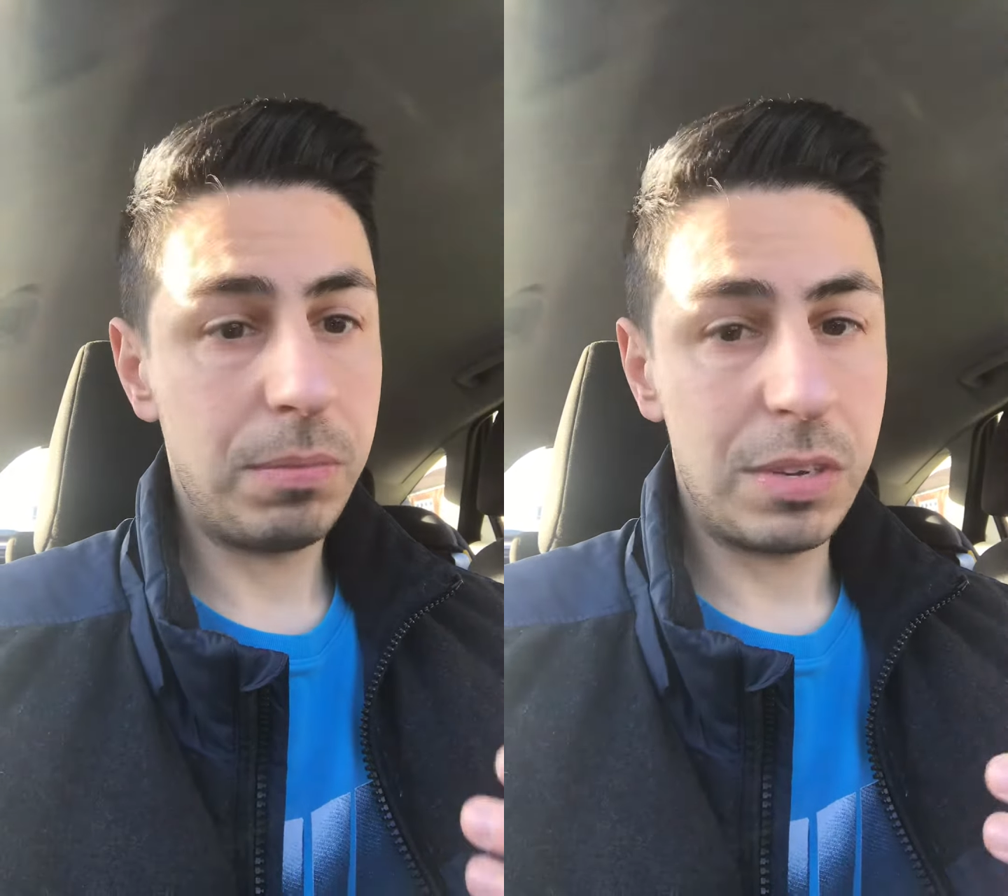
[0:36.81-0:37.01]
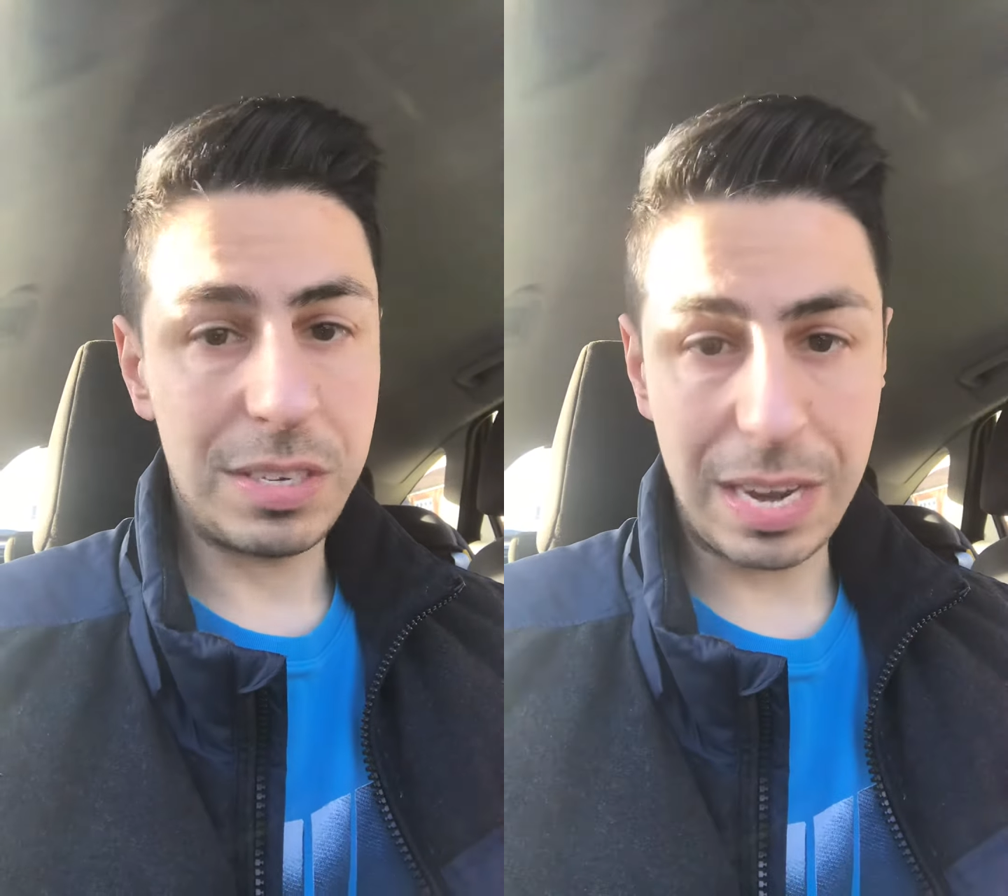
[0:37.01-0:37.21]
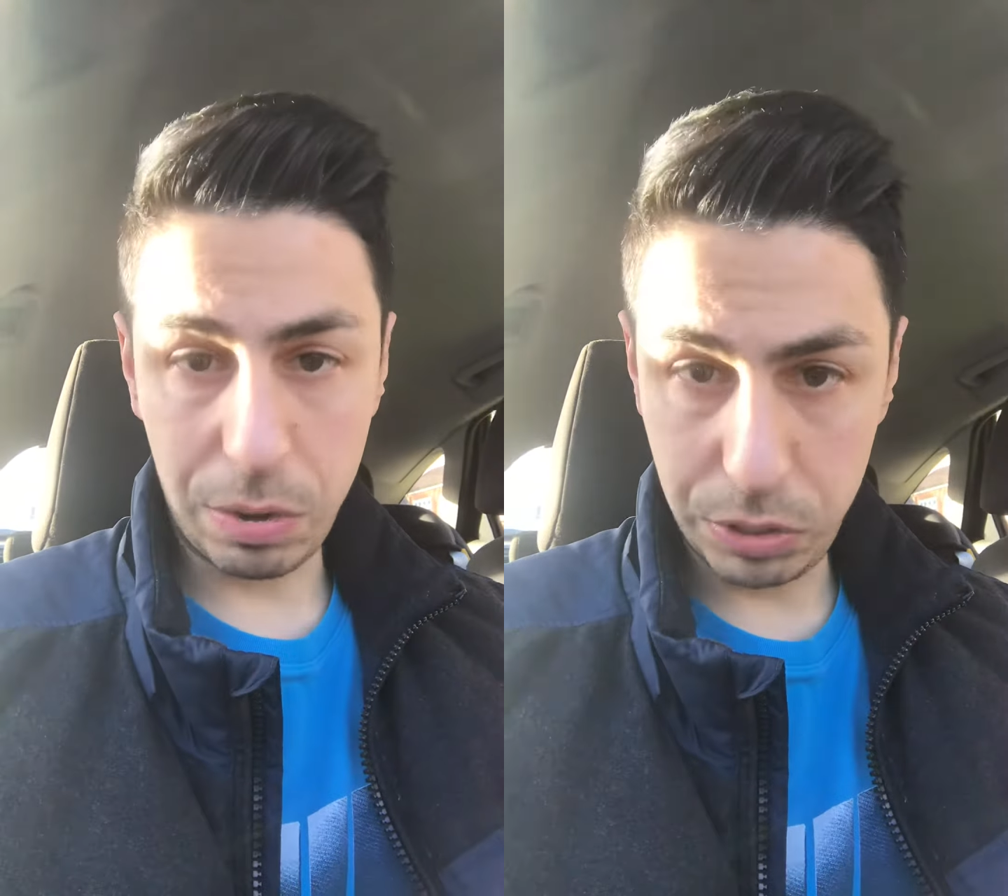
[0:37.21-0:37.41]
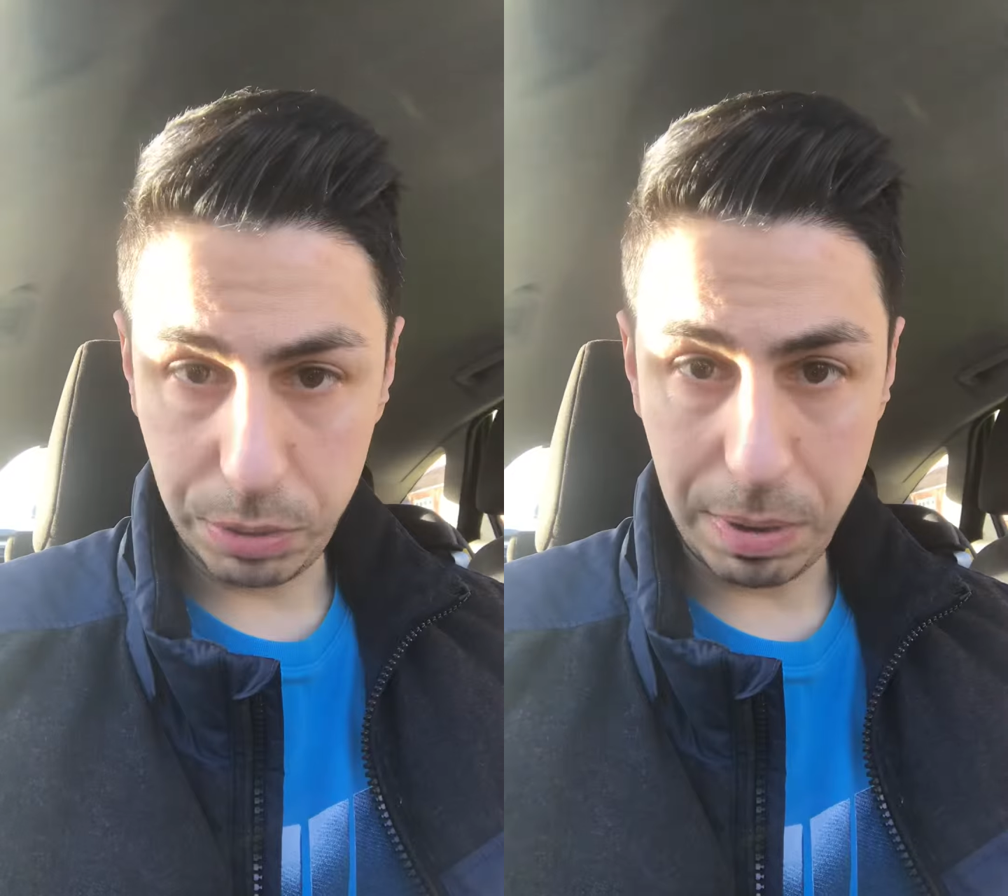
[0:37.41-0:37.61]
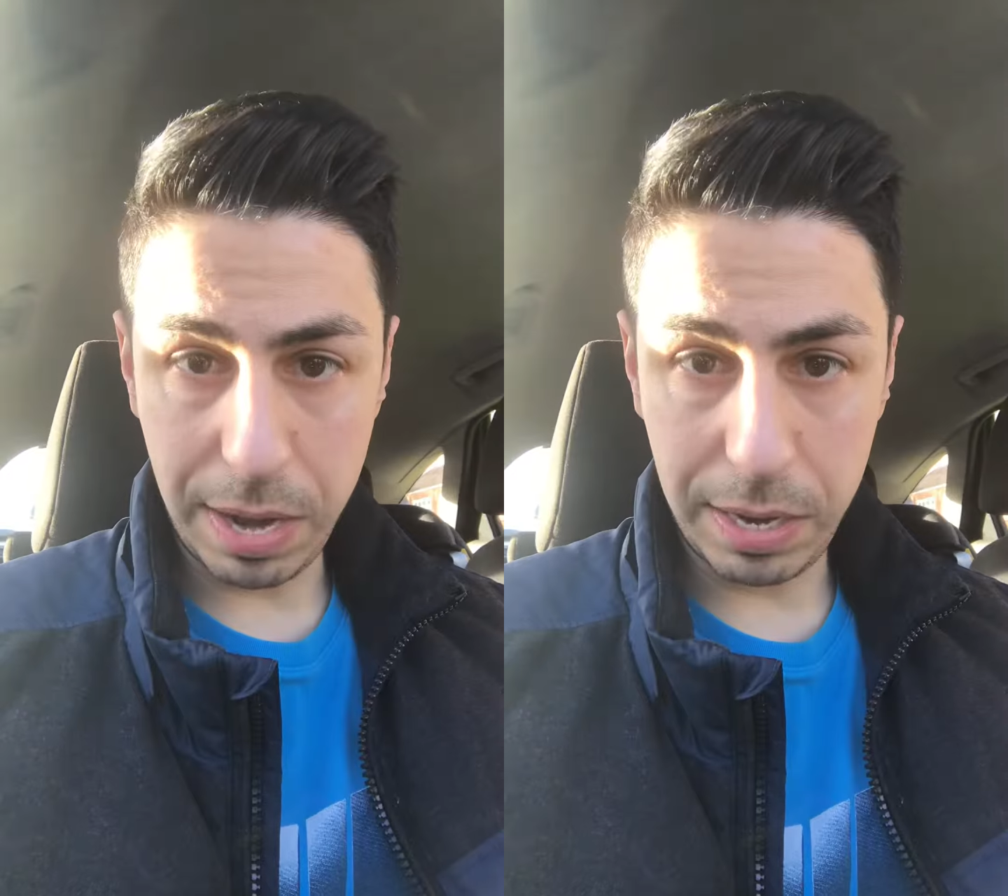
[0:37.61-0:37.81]
sales
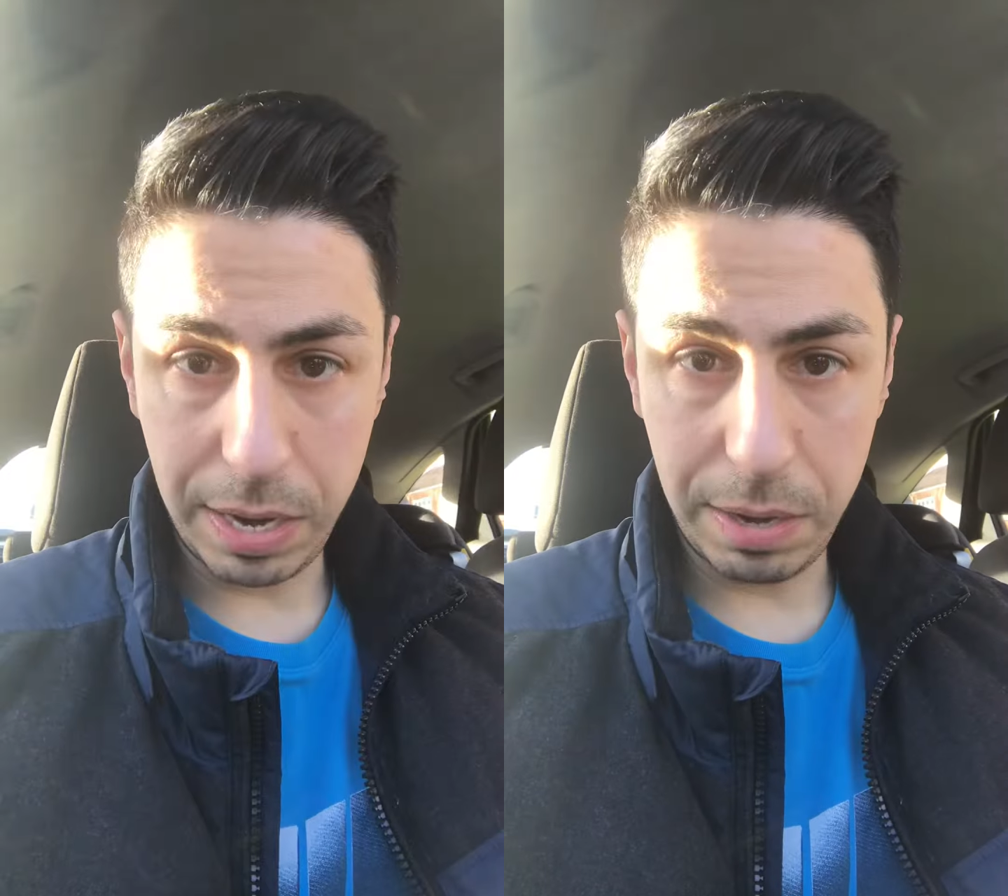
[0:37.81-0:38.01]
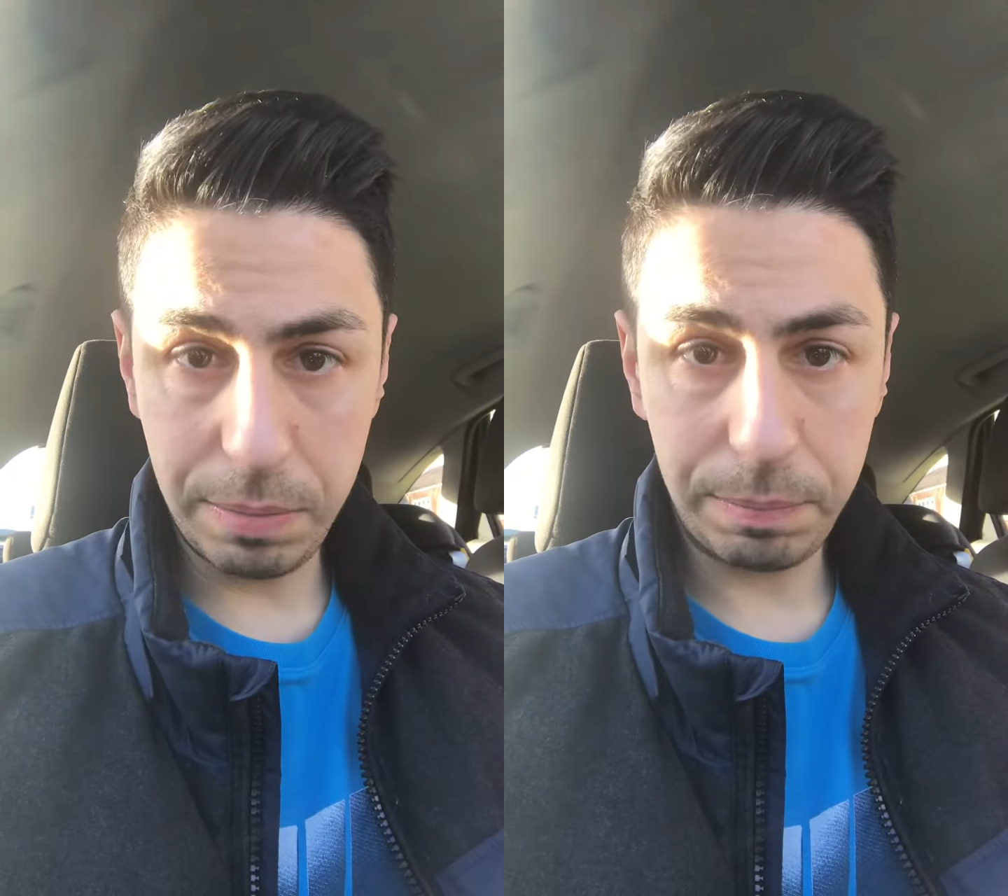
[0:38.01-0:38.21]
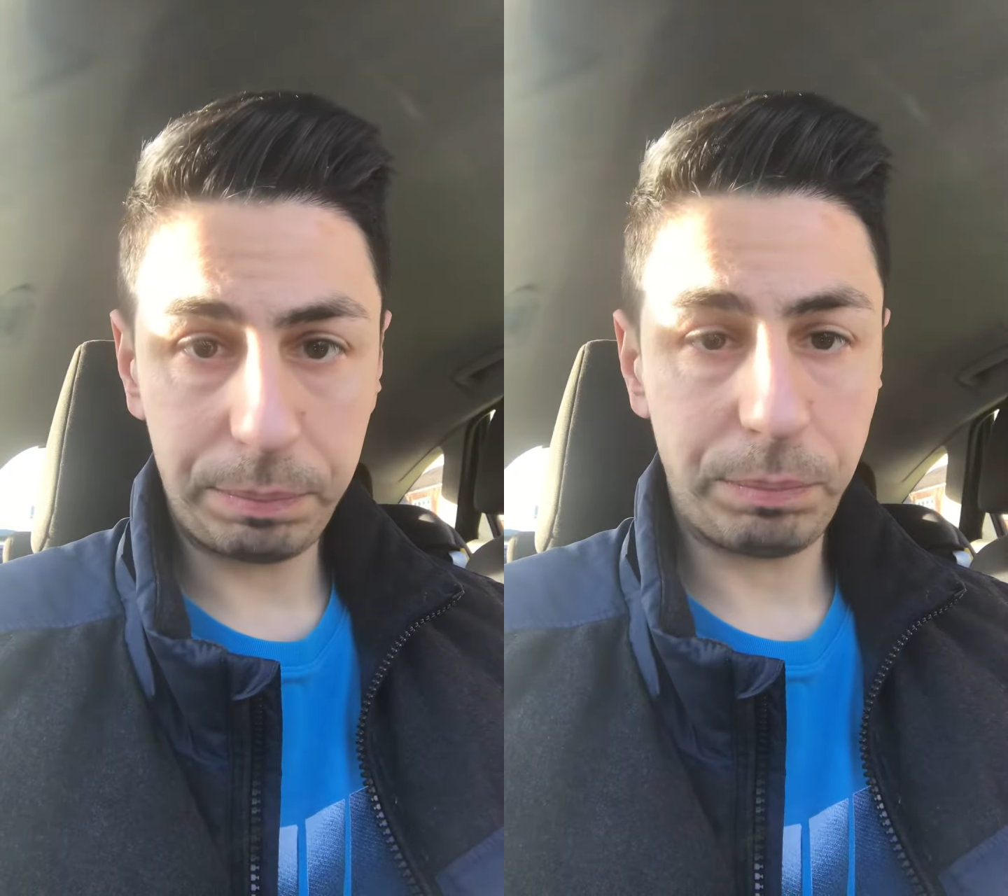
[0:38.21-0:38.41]
you're making,